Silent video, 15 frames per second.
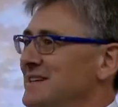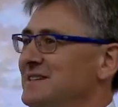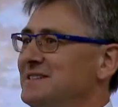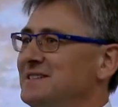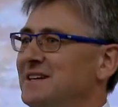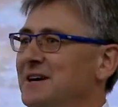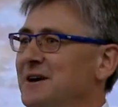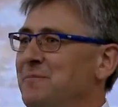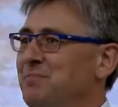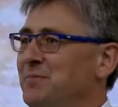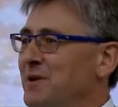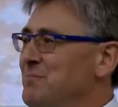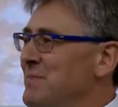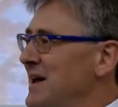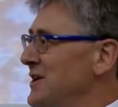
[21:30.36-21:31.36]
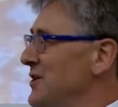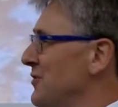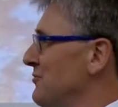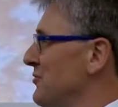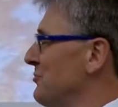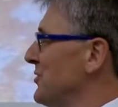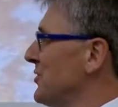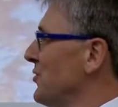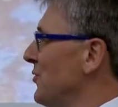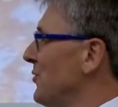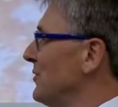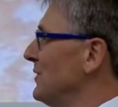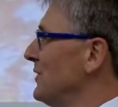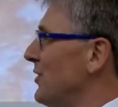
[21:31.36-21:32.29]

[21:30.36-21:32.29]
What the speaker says: and many of them were caught